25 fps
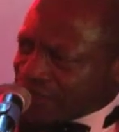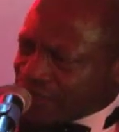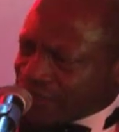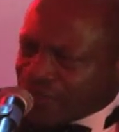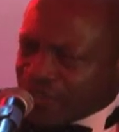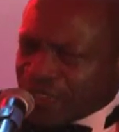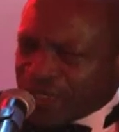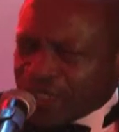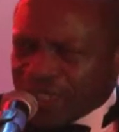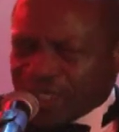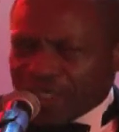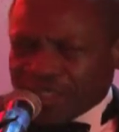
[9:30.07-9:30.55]

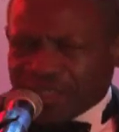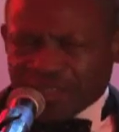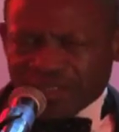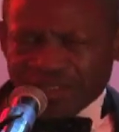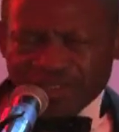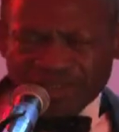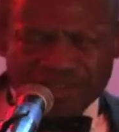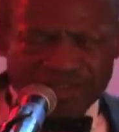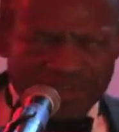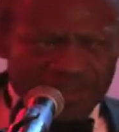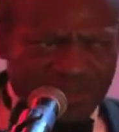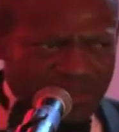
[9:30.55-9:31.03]

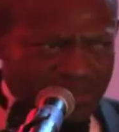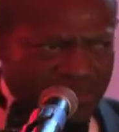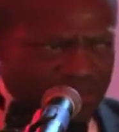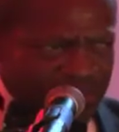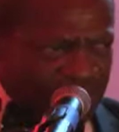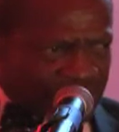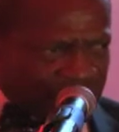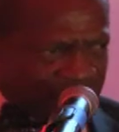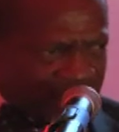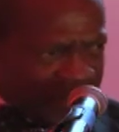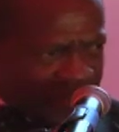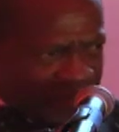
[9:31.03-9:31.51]

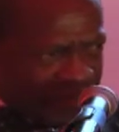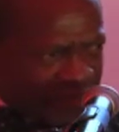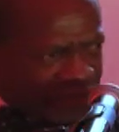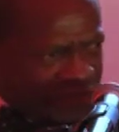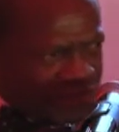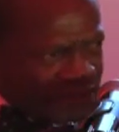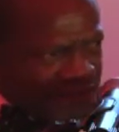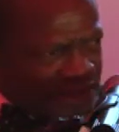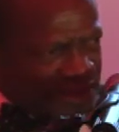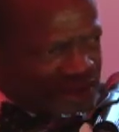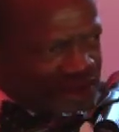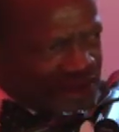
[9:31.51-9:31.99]
feels.
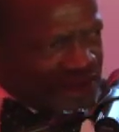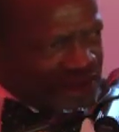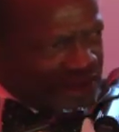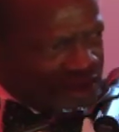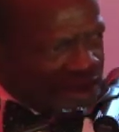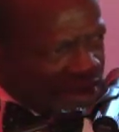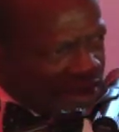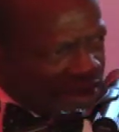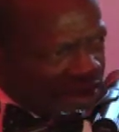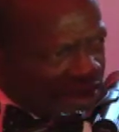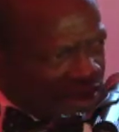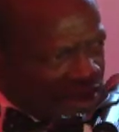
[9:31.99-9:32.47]

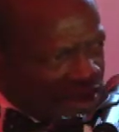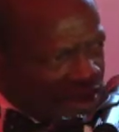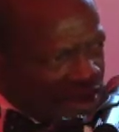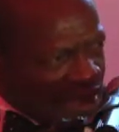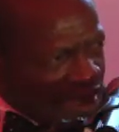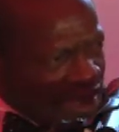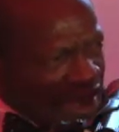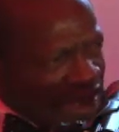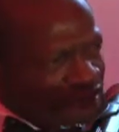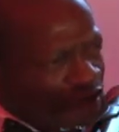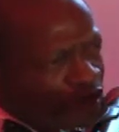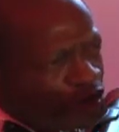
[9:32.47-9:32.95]

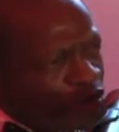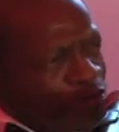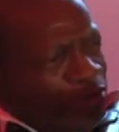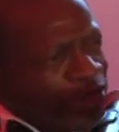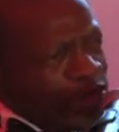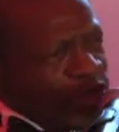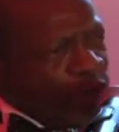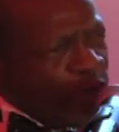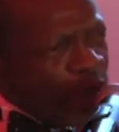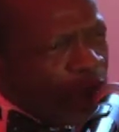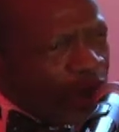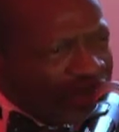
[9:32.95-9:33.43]
Allow
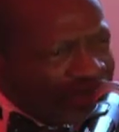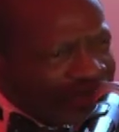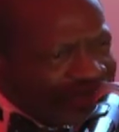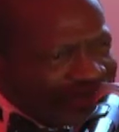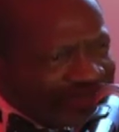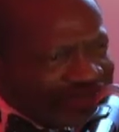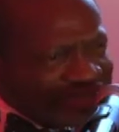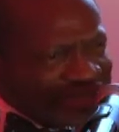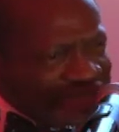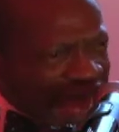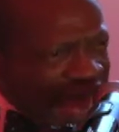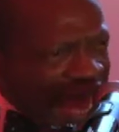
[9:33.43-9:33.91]
me to
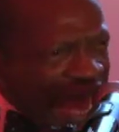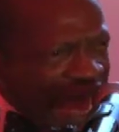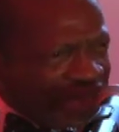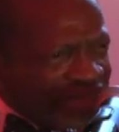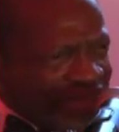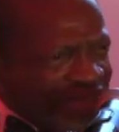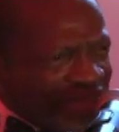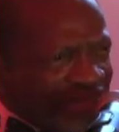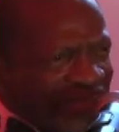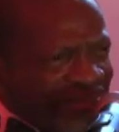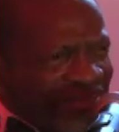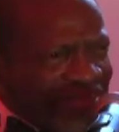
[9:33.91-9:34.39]

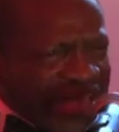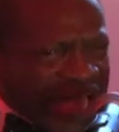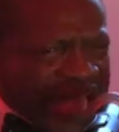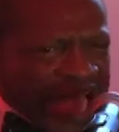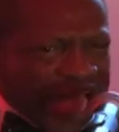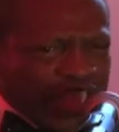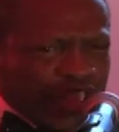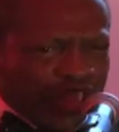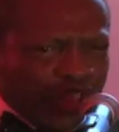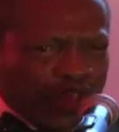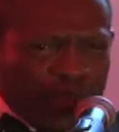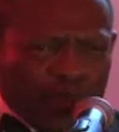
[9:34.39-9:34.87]
understand that there
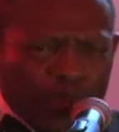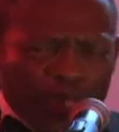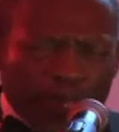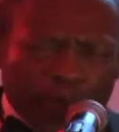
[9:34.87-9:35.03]
has to be